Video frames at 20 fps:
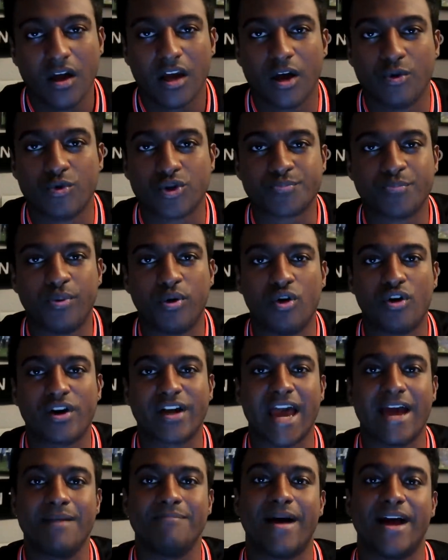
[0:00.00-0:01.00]
it was poor
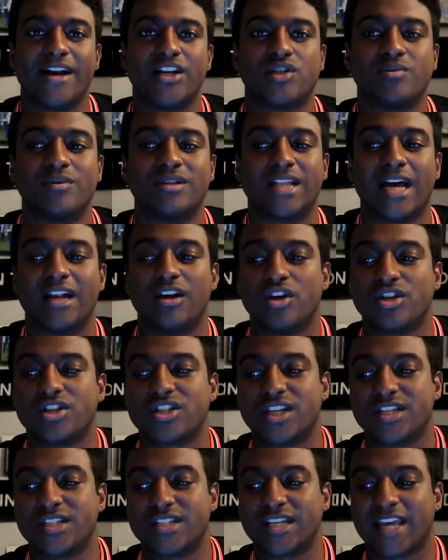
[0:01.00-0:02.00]
game management that
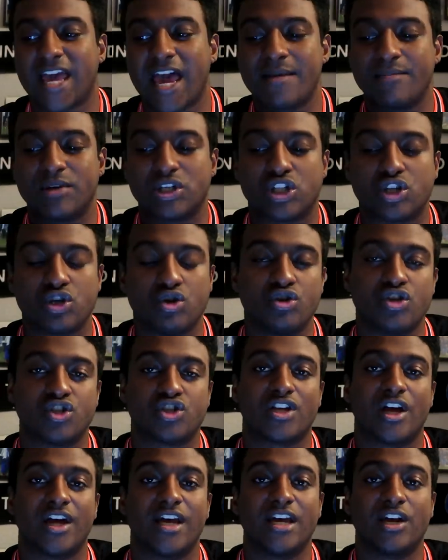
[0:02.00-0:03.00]
lost us the game. As soon
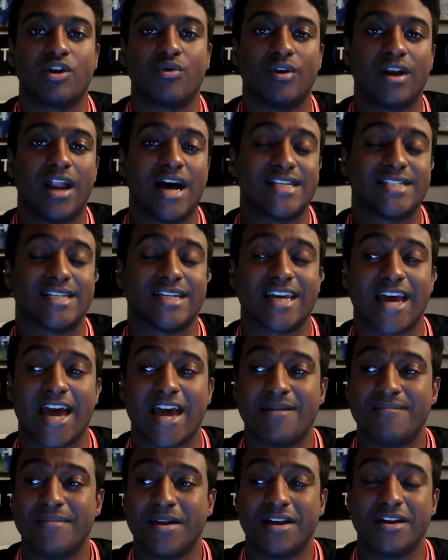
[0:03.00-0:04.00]
as the equaliser
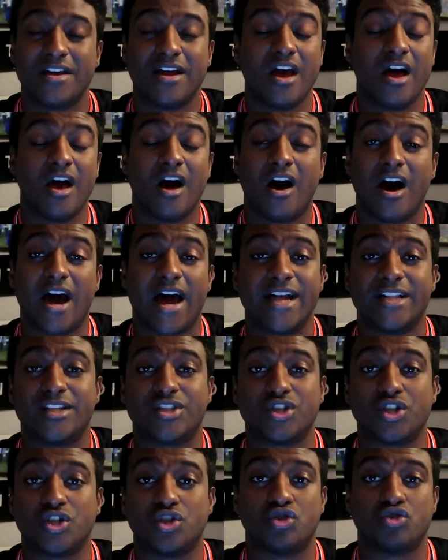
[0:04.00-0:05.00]
came in, our
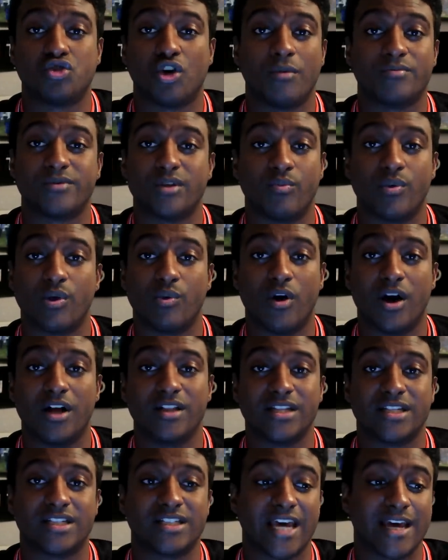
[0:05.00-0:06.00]
heads just dropped and we
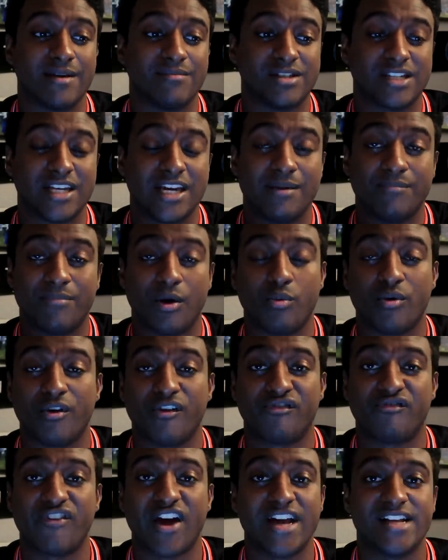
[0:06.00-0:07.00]
weren't the same team, but we
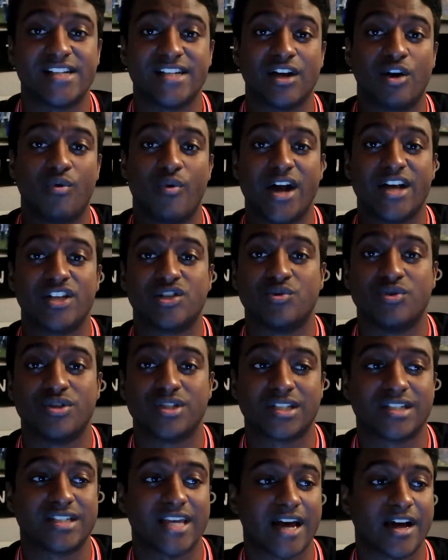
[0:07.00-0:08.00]
were fading away
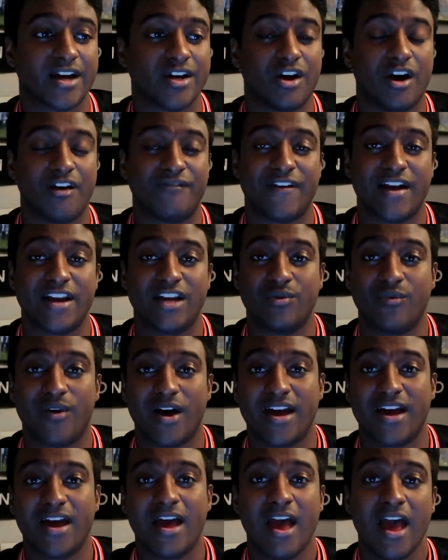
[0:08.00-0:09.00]
towards the second half
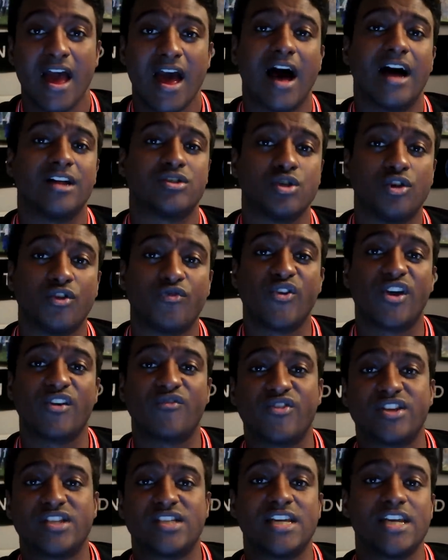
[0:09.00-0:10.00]
anyway. I do
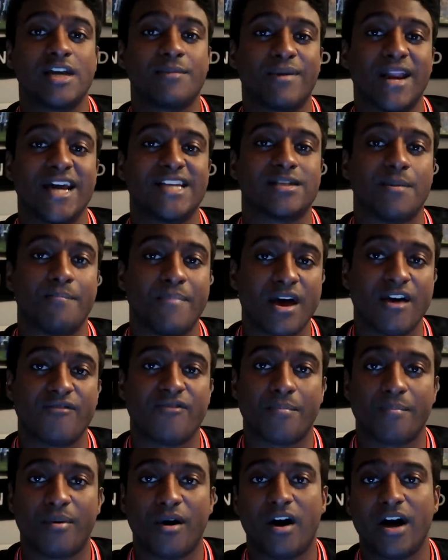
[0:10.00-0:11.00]
think fatigue plays a bit
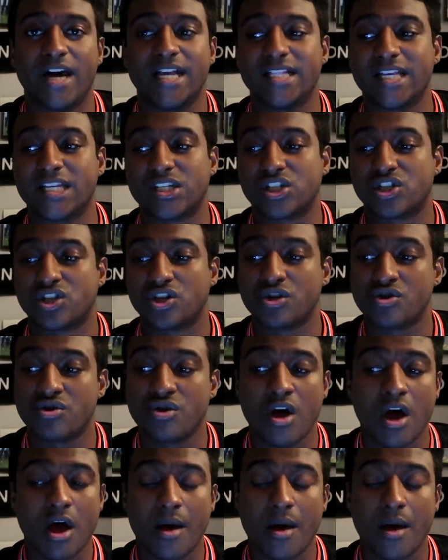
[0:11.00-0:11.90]
of a part in this too,